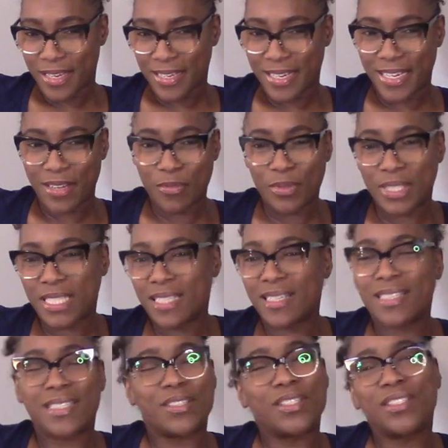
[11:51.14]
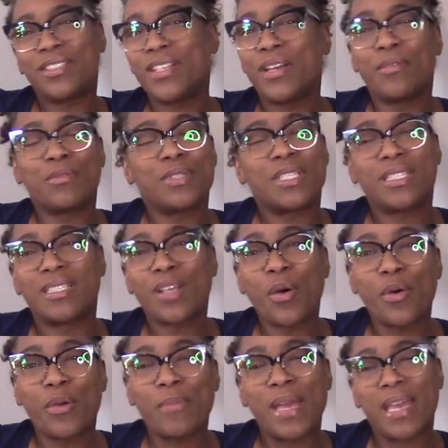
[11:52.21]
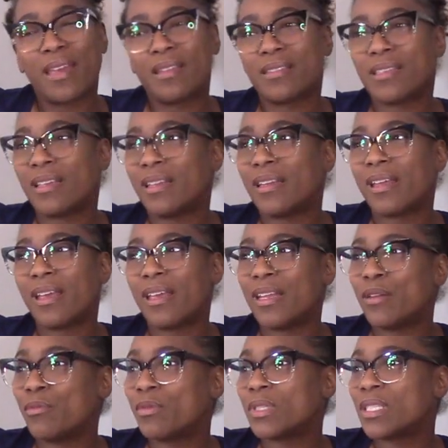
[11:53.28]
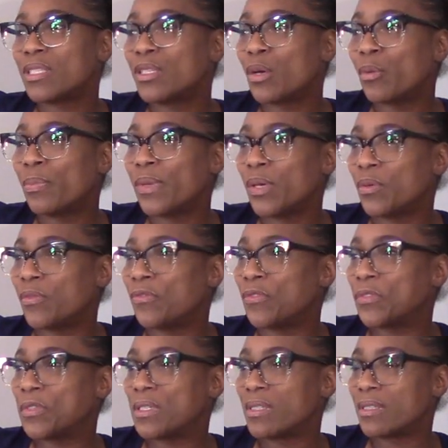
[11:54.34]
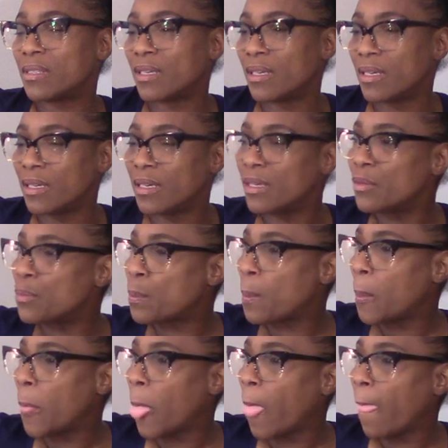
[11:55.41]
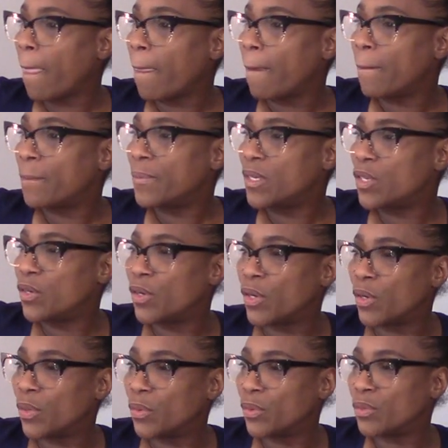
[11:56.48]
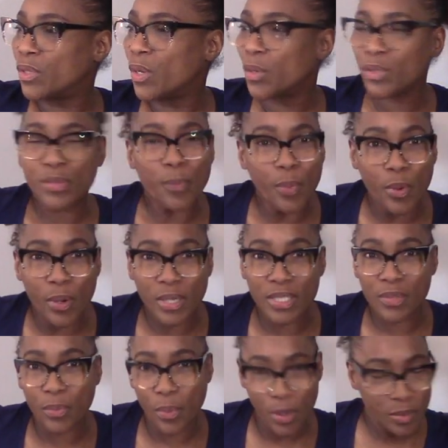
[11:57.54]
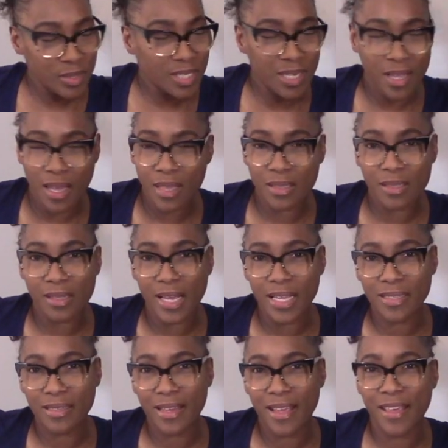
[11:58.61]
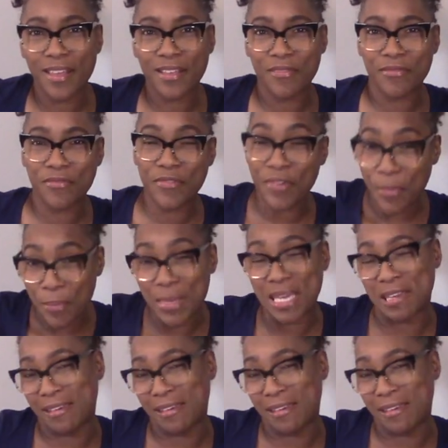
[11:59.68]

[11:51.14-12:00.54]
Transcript: it was it was so amazing and it was so beautiful to see you know those boys work together like that for me